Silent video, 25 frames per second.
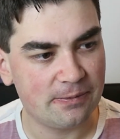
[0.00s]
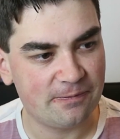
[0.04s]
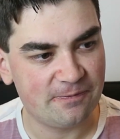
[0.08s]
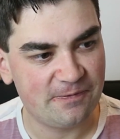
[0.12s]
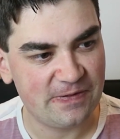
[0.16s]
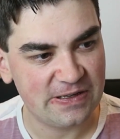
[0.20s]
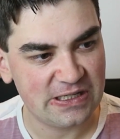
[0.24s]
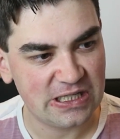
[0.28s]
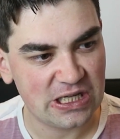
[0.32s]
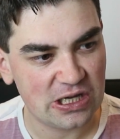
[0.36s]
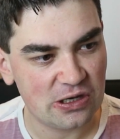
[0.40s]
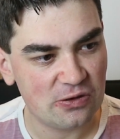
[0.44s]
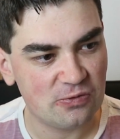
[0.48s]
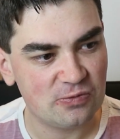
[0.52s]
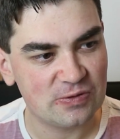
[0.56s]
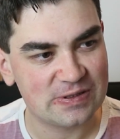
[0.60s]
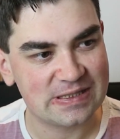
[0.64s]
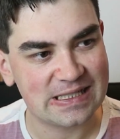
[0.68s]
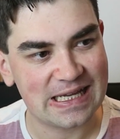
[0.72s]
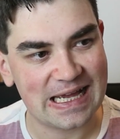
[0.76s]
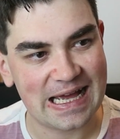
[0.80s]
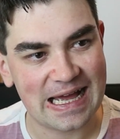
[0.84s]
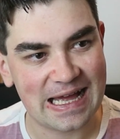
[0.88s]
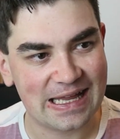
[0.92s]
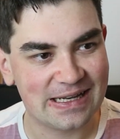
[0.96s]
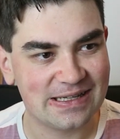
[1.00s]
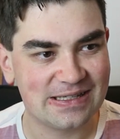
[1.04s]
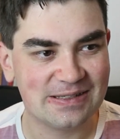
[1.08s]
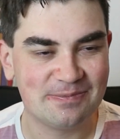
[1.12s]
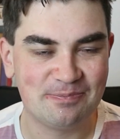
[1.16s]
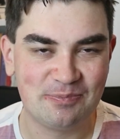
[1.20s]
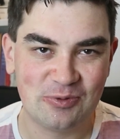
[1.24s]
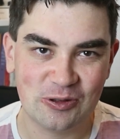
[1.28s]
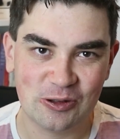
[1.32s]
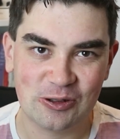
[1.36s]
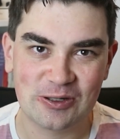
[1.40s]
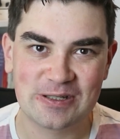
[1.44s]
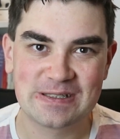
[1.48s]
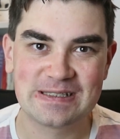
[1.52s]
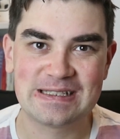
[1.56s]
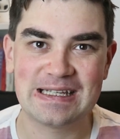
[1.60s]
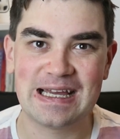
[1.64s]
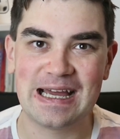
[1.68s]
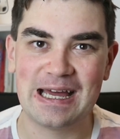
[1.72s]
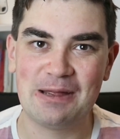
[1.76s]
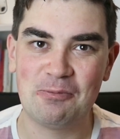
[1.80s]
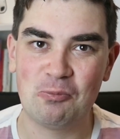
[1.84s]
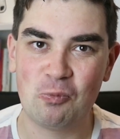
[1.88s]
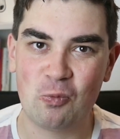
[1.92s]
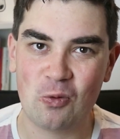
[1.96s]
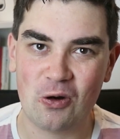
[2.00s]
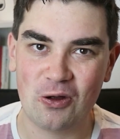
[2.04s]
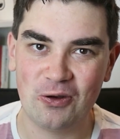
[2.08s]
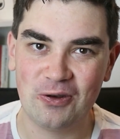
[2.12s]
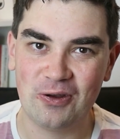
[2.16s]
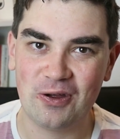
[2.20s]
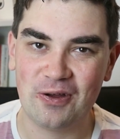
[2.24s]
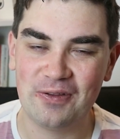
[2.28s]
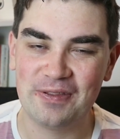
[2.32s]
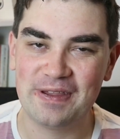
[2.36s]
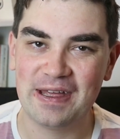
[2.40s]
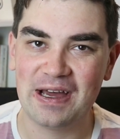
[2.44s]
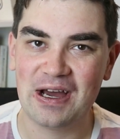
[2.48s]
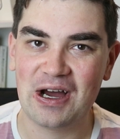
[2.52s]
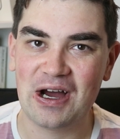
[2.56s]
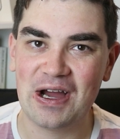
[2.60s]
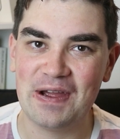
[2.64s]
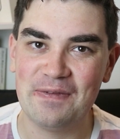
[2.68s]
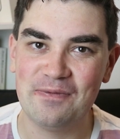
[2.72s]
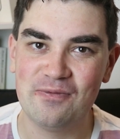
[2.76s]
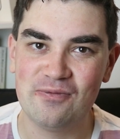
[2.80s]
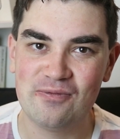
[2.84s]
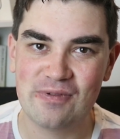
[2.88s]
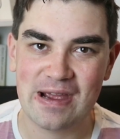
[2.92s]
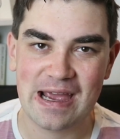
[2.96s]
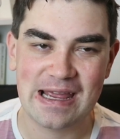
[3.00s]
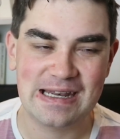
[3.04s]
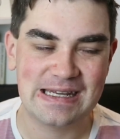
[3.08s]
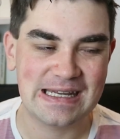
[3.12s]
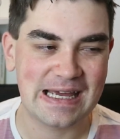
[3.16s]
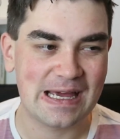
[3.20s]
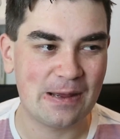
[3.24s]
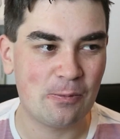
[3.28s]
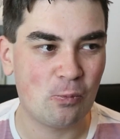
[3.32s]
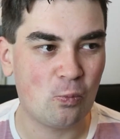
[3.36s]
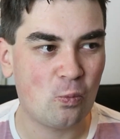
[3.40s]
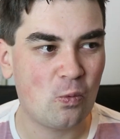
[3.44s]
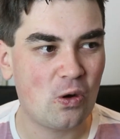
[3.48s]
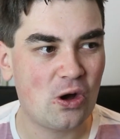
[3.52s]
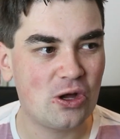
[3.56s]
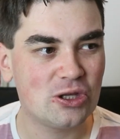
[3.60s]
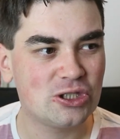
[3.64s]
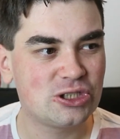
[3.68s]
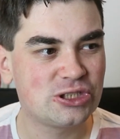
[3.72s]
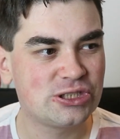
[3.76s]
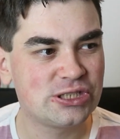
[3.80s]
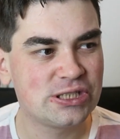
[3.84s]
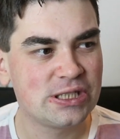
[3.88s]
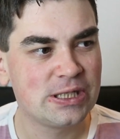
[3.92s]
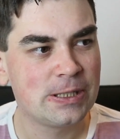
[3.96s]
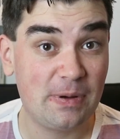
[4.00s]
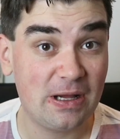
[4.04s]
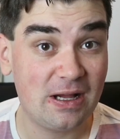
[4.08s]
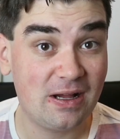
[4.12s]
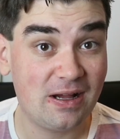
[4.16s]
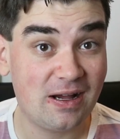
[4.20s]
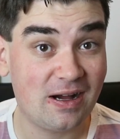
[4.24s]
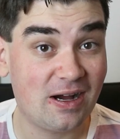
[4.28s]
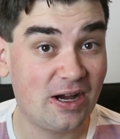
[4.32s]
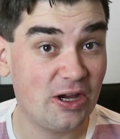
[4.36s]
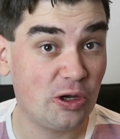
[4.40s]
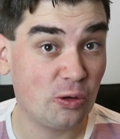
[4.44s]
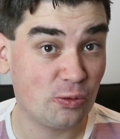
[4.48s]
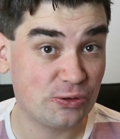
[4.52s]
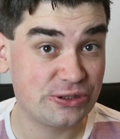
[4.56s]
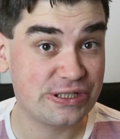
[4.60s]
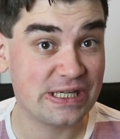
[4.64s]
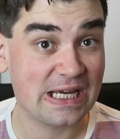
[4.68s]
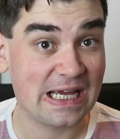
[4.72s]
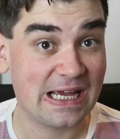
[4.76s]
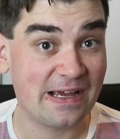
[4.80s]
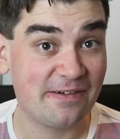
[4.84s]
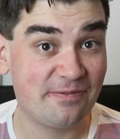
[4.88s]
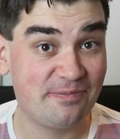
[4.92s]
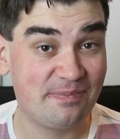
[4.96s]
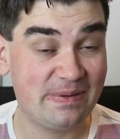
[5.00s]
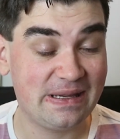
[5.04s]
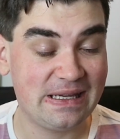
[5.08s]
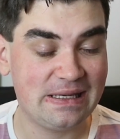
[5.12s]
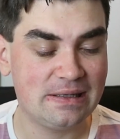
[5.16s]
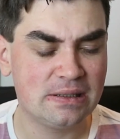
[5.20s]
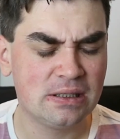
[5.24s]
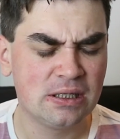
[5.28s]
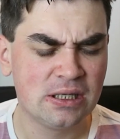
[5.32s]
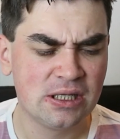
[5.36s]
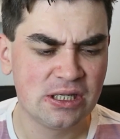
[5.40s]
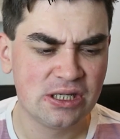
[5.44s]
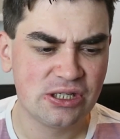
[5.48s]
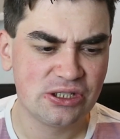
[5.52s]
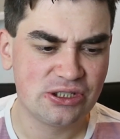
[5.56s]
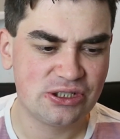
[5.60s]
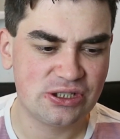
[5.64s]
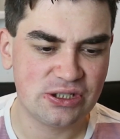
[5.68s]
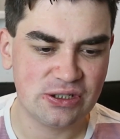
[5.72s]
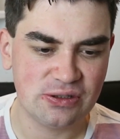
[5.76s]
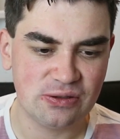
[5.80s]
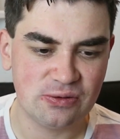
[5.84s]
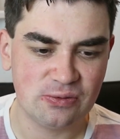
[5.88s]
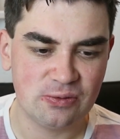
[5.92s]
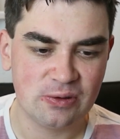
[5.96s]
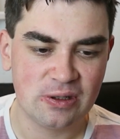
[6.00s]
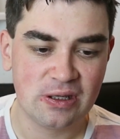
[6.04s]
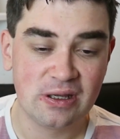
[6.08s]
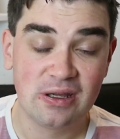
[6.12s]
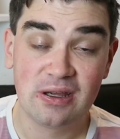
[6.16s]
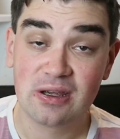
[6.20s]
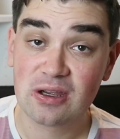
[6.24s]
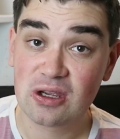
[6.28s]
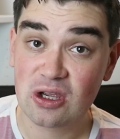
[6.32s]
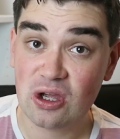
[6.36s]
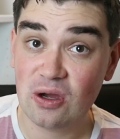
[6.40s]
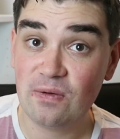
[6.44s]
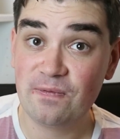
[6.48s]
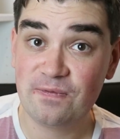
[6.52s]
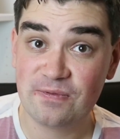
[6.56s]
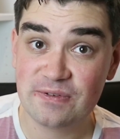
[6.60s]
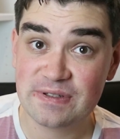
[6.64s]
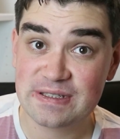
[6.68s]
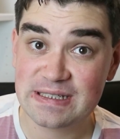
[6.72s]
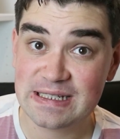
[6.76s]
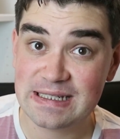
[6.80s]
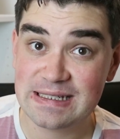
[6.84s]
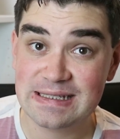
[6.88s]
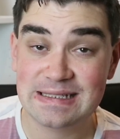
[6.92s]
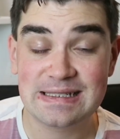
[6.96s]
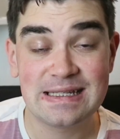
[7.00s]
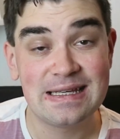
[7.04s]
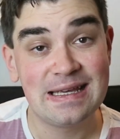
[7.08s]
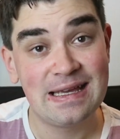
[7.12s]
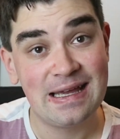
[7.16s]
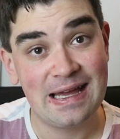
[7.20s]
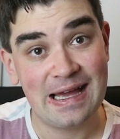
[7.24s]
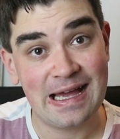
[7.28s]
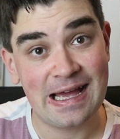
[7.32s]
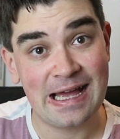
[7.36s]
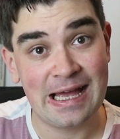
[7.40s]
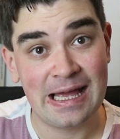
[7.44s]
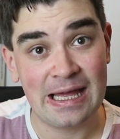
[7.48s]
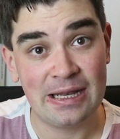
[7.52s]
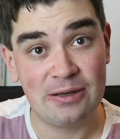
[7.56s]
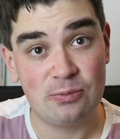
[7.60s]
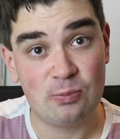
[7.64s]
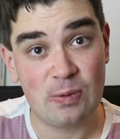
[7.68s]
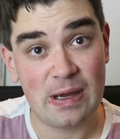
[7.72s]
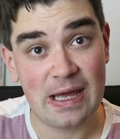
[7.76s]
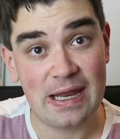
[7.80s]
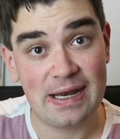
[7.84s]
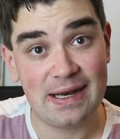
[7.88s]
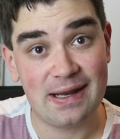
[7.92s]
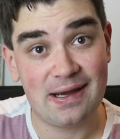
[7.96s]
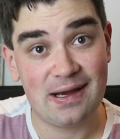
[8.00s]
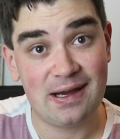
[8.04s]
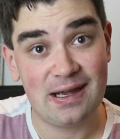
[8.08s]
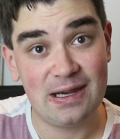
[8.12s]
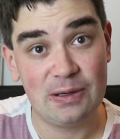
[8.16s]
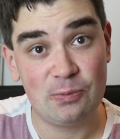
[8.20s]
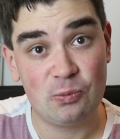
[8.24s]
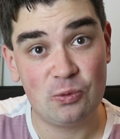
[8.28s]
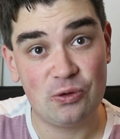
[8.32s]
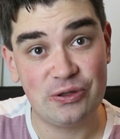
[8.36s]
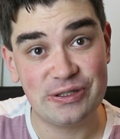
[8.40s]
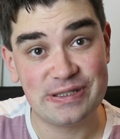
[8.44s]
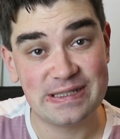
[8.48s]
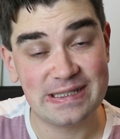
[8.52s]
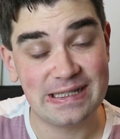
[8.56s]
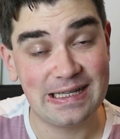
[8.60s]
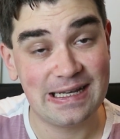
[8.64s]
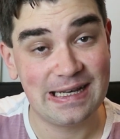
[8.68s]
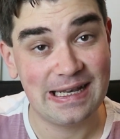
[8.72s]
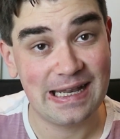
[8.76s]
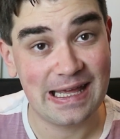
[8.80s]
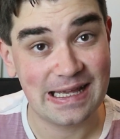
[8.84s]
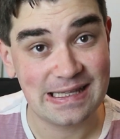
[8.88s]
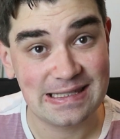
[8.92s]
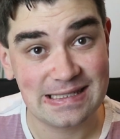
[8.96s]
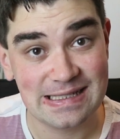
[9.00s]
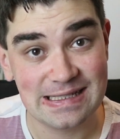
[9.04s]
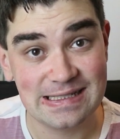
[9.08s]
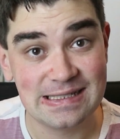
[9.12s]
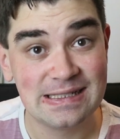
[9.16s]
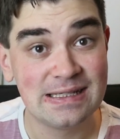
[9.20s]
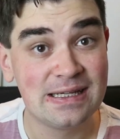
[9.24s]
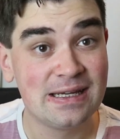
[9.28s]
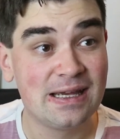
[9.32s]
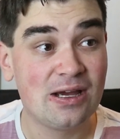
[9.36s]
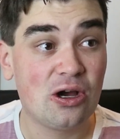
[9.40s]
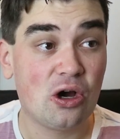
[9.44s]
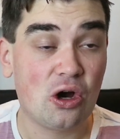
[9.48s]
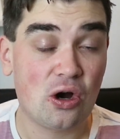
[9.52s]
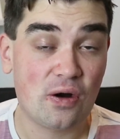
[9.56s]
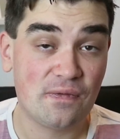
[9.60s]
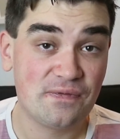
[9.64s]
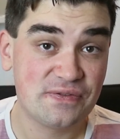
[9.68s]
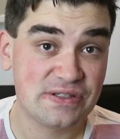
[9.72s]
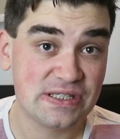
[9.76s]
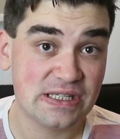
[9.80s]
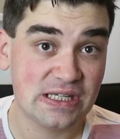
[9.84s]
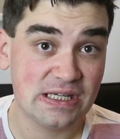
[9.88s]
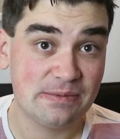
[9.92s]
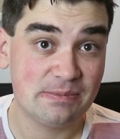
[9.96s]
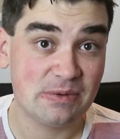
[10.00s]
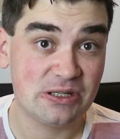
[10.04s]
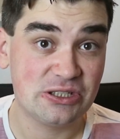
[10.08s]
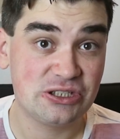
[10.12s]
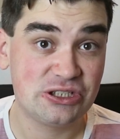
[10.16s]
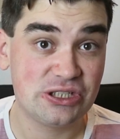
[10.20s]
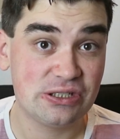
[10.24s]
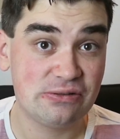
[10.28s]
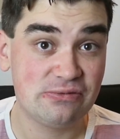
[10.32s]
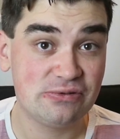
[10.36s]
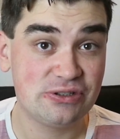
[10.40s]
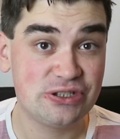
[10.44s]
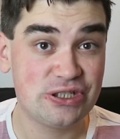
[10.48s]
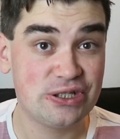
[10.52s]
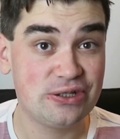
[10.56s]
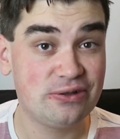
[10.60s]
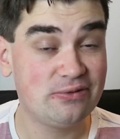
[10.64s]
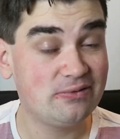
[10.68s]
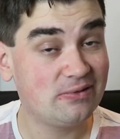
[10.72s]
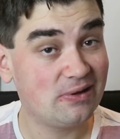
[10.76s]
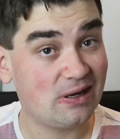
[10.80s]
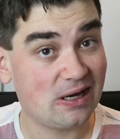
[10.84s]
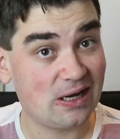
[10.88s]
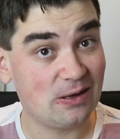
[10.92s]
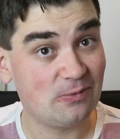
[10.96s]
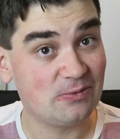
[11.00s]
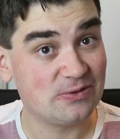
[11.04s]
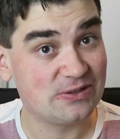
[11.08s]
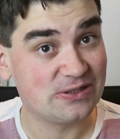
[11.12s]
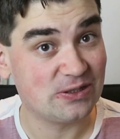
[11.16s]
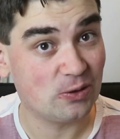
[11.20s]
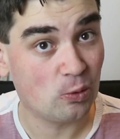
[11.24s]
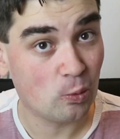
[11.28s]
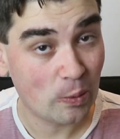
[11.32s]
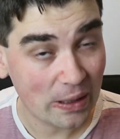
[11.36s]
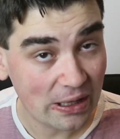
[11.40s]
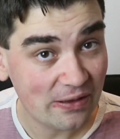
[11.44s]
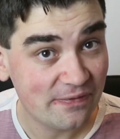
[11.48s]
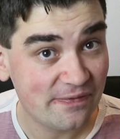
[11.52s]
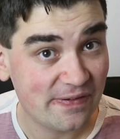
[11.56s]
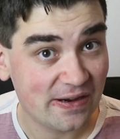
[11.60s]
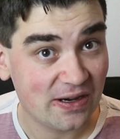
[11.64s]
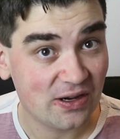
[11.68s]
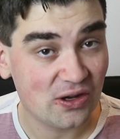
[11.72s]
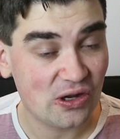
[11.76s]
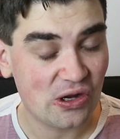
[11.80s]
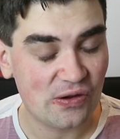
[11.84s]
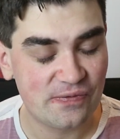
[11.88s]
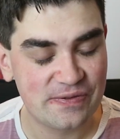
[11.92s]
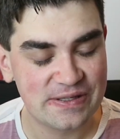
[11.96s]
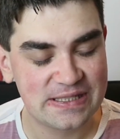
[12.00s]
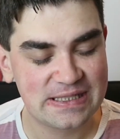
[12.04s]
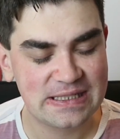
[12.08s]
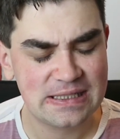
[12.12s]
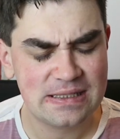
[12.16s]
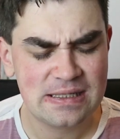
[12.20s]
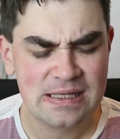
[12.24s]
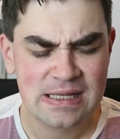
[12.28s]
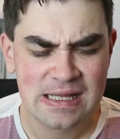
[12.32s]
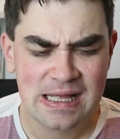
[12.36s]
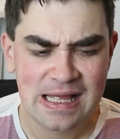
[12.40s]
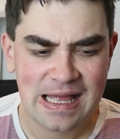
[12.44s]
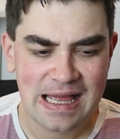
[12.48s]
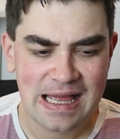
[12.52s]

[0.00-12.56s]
videos and books and whatnot that I've read and watched. But I also have been to conferences, and when I was an elected officer in my students' union, I was the welfare officer,